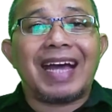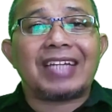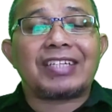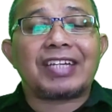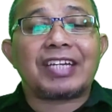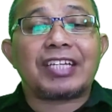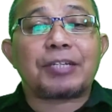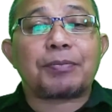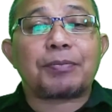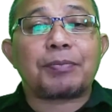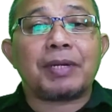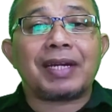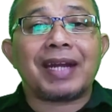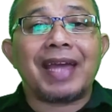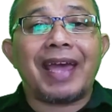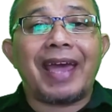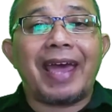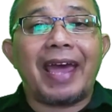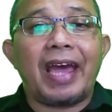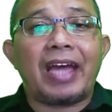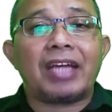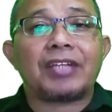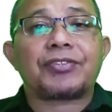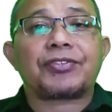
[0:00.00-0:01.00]
assessment
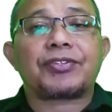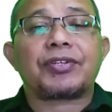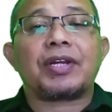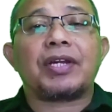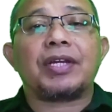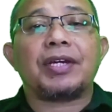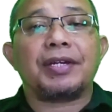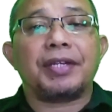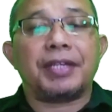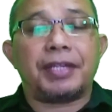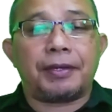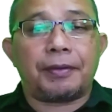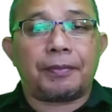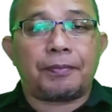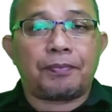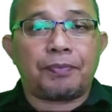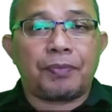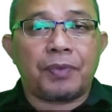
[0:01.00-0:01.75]
as learning